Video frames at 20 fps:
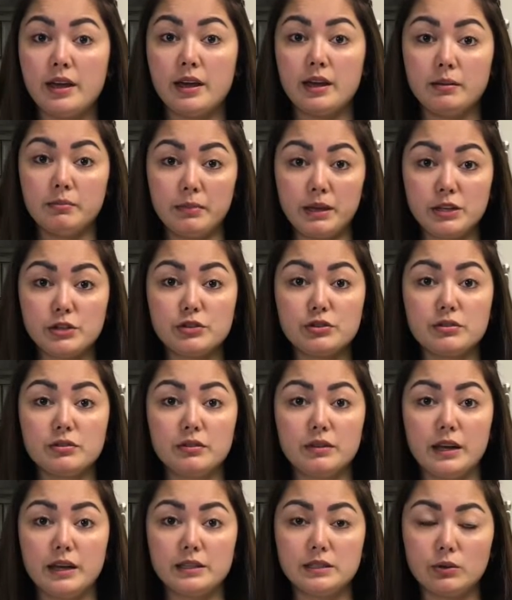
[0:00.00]
and make sure
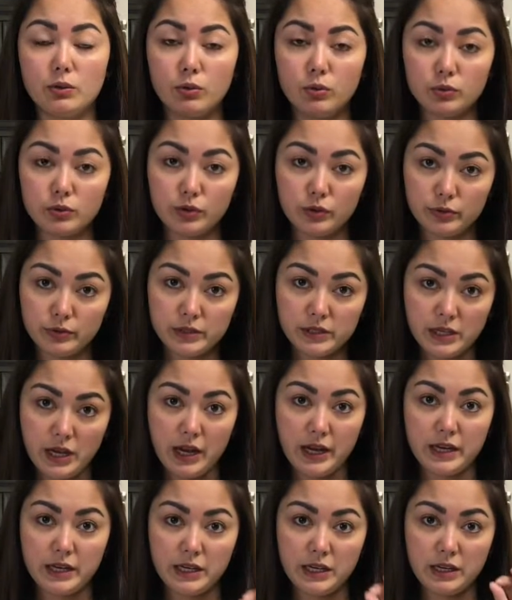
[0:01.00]
that all those
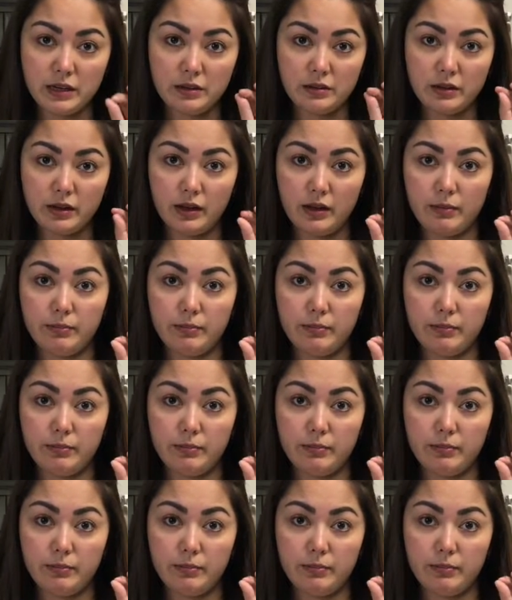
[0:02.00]
tiny